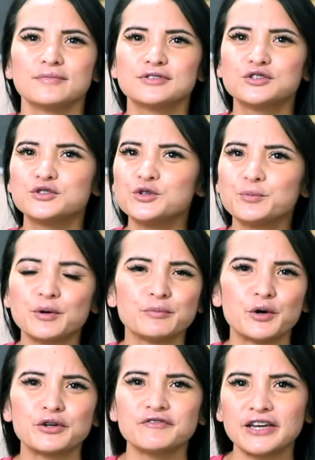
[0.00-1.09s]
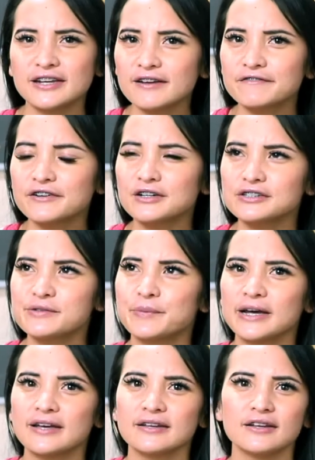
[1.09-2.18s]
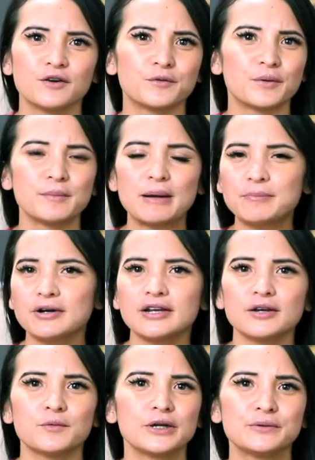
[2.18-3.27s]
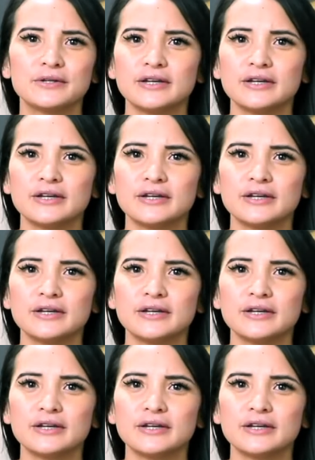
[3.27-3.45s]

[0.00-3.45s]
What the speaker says: super motivated at first, but you know, remembering what you